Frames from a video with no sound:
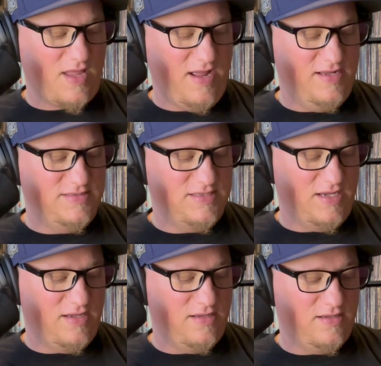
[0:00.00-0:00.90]
and
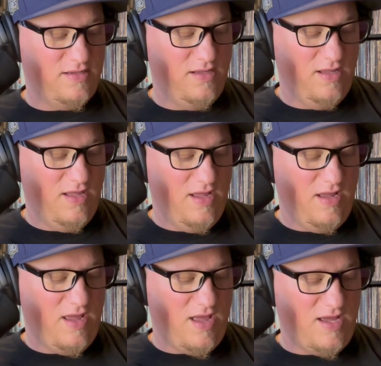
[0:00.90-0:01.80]

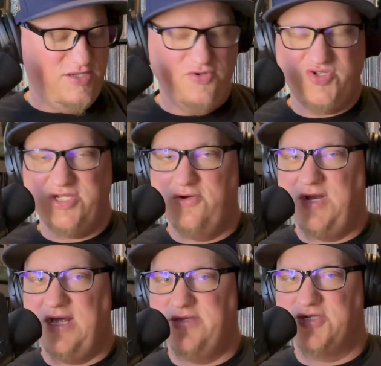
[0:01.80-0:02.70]
I used to own
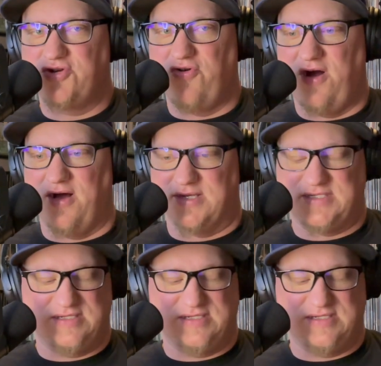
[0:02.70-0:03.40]
Headless Cross